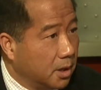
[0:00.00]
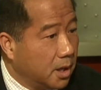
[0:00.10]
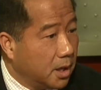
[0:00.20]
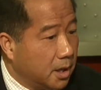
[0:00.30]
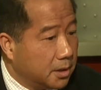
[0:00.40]

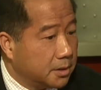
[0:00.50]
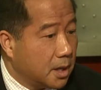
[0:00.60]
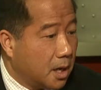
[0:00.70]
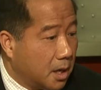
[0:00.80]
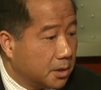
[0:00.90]
And
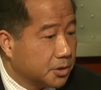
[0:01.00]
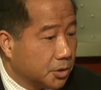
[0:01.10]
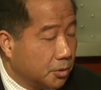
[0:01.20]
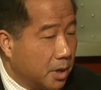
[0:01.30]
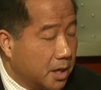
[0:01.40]
uh,
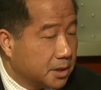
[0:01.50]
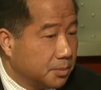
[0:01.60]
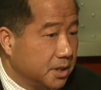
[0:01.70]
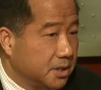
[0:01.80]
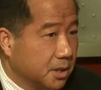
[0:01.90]
so, as a
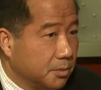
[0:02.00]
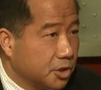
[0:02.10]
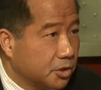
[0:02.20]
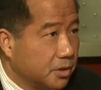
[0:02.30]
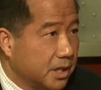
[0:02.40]
police commissioner,